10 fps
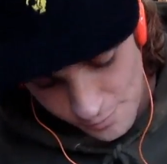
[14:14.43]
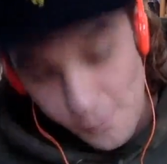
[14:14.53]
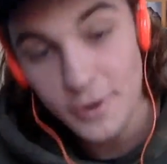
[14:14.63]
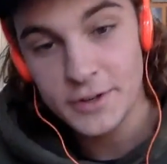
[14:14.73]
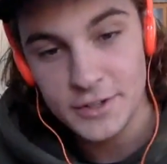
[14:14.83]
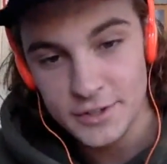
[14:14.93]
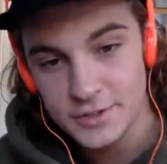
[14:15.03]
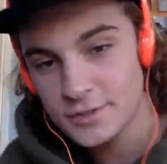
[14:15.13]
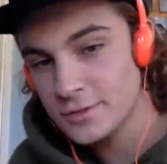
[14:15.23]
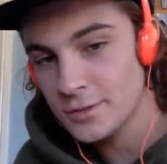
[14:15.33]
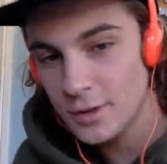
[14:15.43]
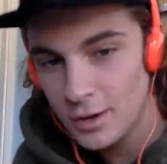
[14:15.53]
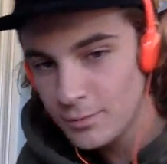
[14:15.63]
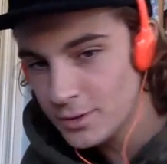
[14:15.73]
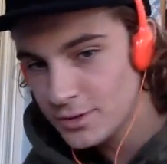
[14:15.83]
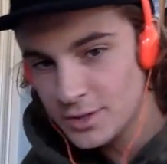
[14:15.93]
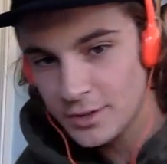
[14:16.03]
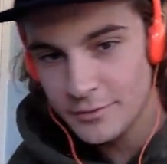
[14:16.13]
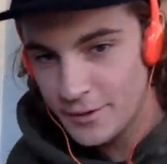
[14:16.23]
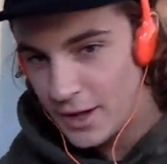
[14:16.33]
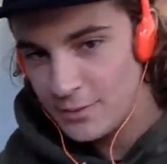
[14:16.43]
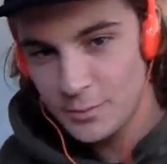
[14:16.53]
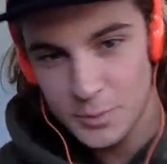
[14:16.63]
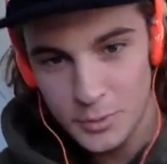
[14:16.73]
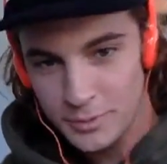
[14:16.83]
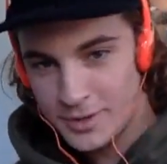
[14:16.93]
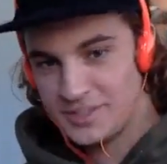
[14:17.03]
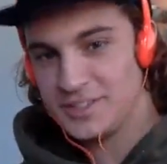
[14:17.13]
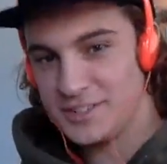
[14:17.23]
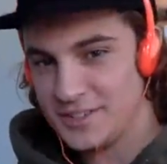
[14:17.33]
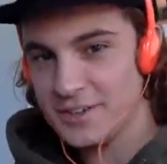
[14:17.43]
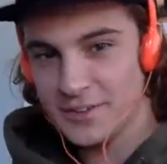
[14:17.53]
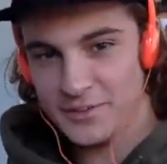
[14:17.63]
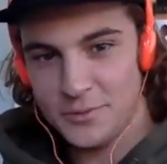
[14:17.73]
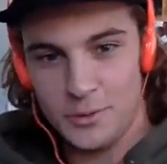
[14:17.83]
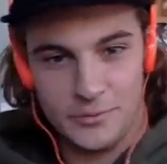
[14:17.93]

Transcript: which is almost unfathomable because that's nearly 4